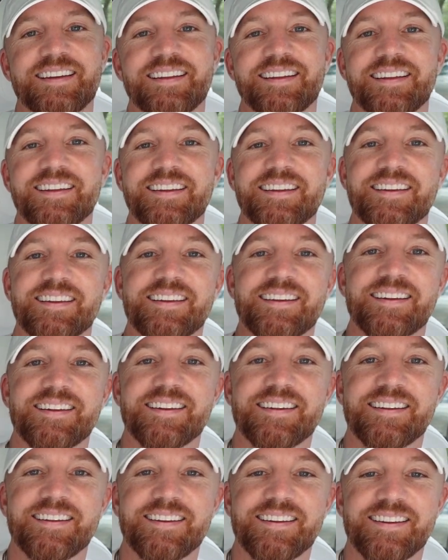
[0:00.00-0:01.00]

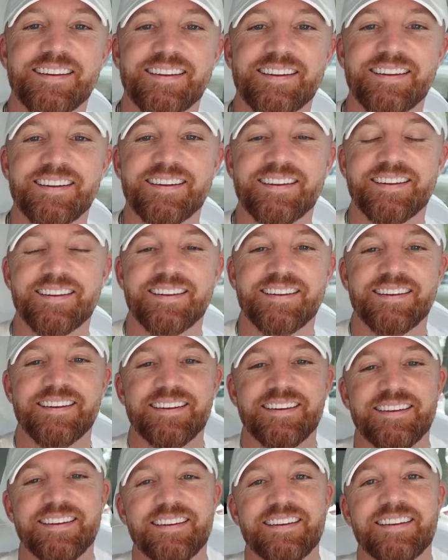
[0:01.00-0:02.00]

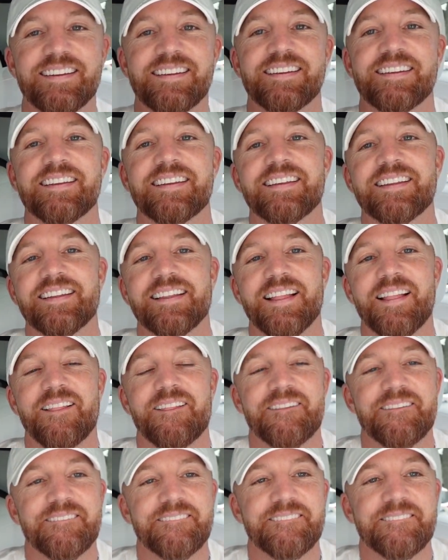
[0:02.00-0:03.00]

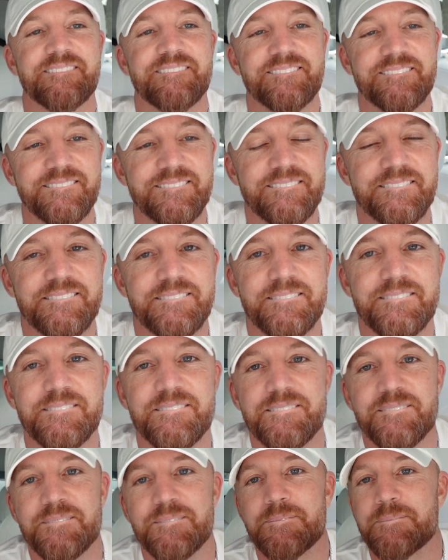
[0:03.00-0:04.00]

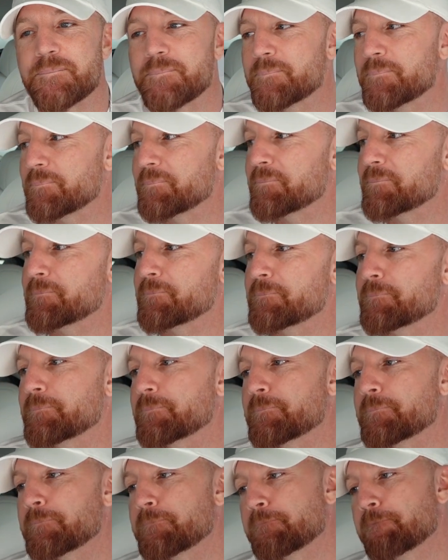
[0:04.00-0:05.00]

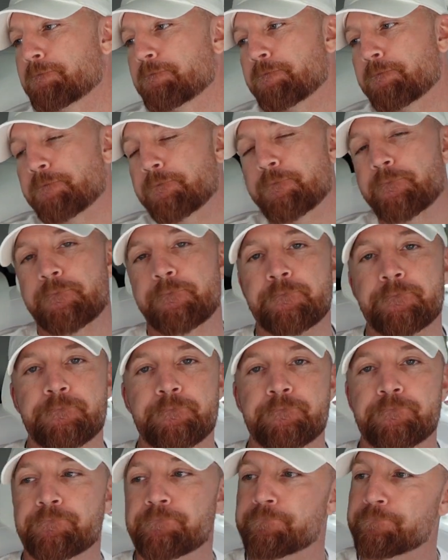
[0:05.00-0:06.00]

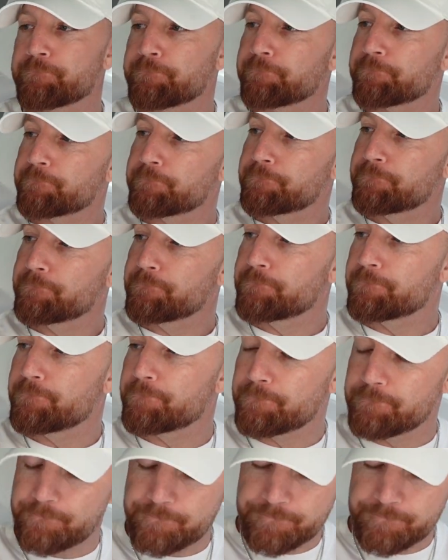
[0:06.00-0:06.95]
This person isn't speaking.